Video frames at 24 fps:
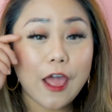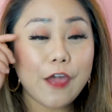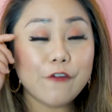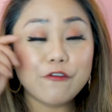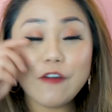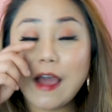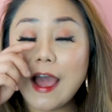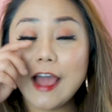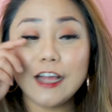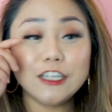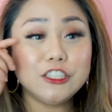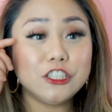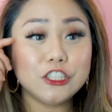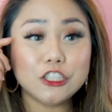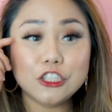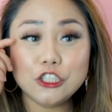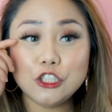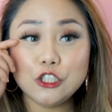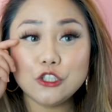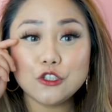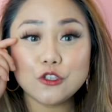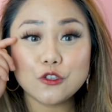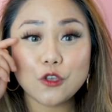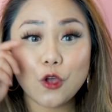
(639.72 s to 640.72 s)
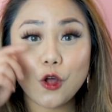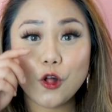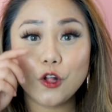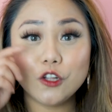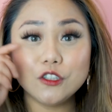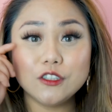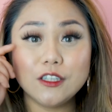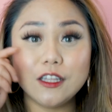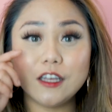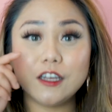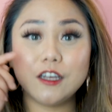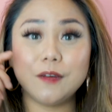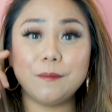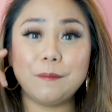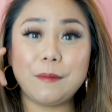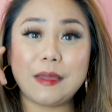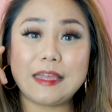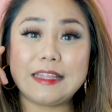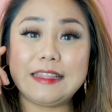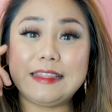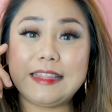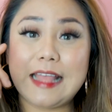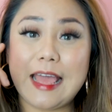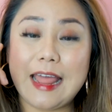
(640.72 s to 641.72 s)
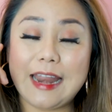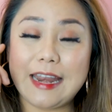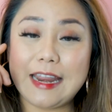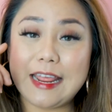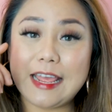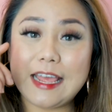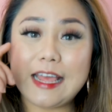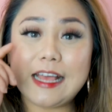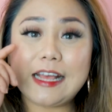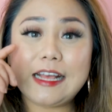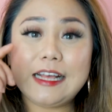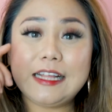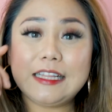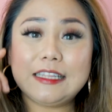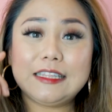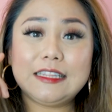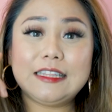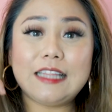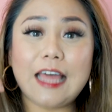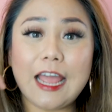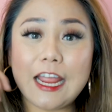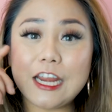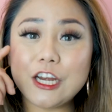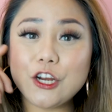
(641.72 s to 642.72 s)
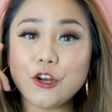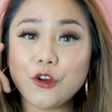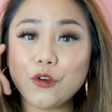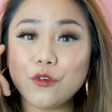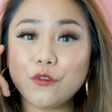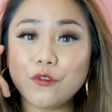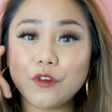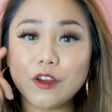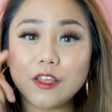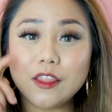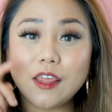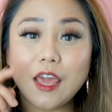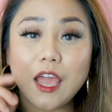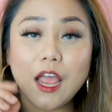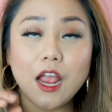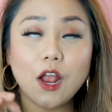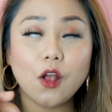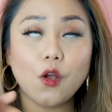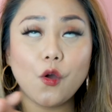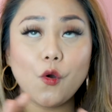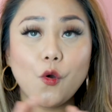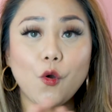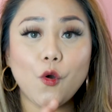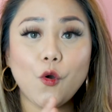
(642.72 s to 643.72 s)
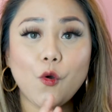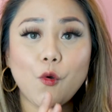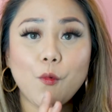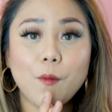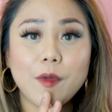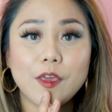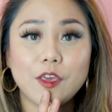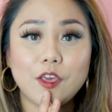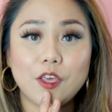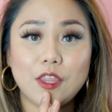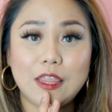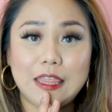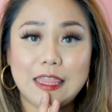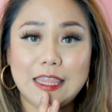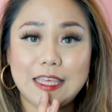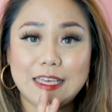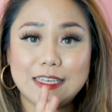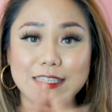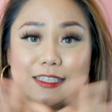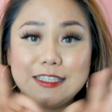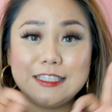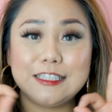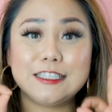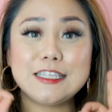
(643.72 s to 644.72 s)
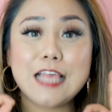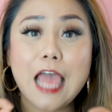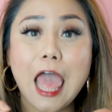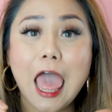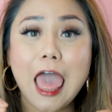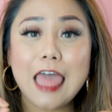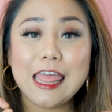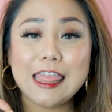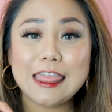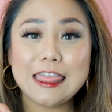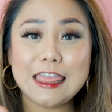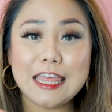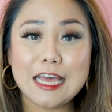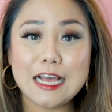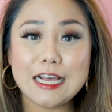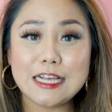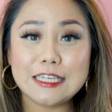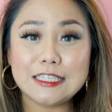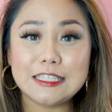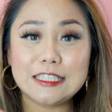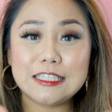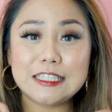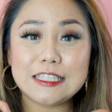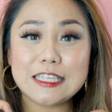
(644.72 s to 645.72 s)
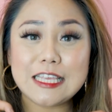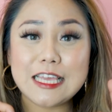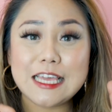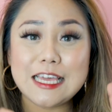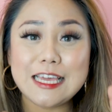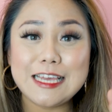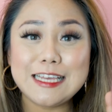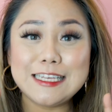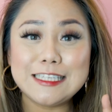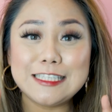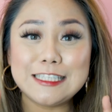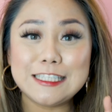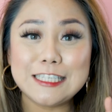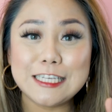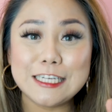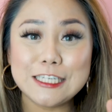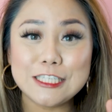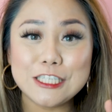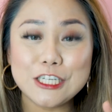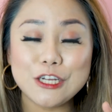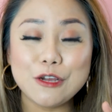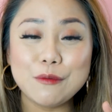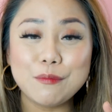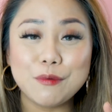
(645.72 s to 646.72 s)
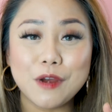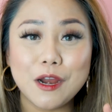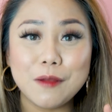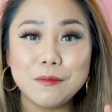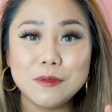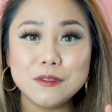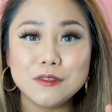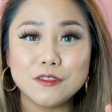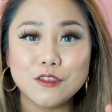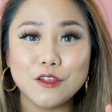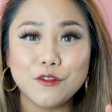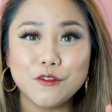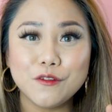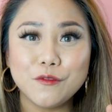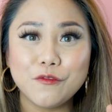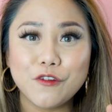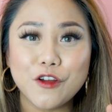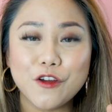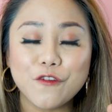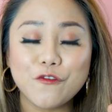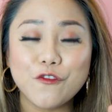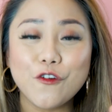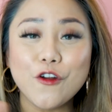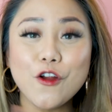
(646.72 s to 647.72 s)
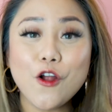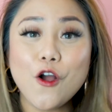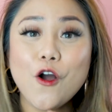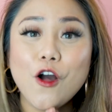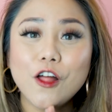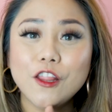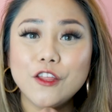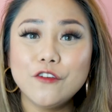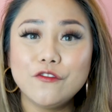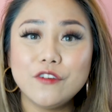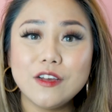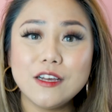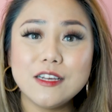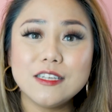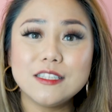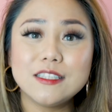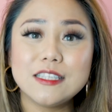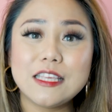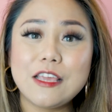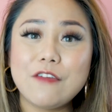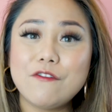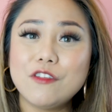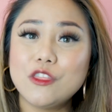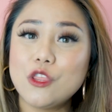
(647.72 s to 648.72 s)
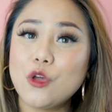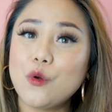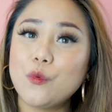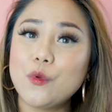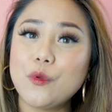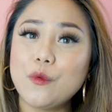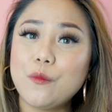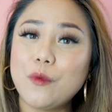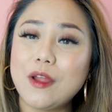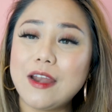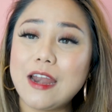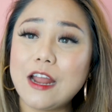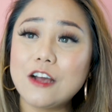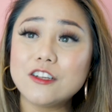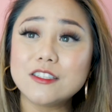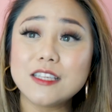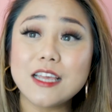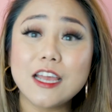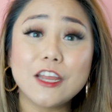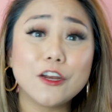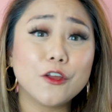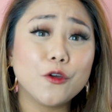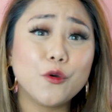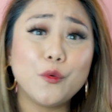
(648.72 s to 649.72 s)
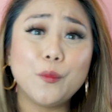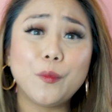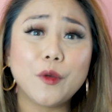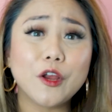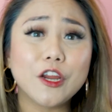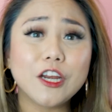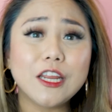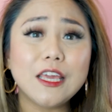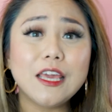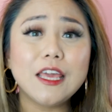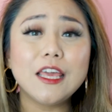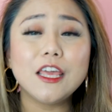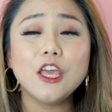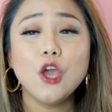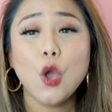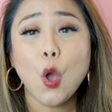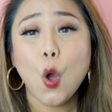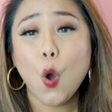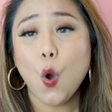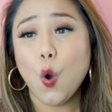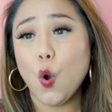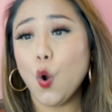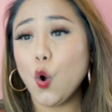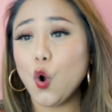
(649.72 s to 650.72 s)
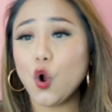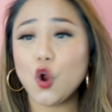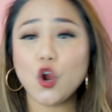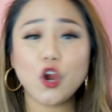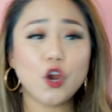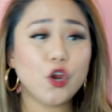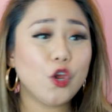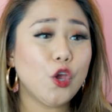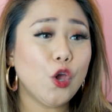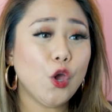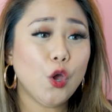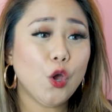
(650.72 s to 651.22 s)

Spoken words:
I just use all the magnetic liner over there, oh my goodness, this is such a problem solver for all of us. Even though we went outside and go partying, or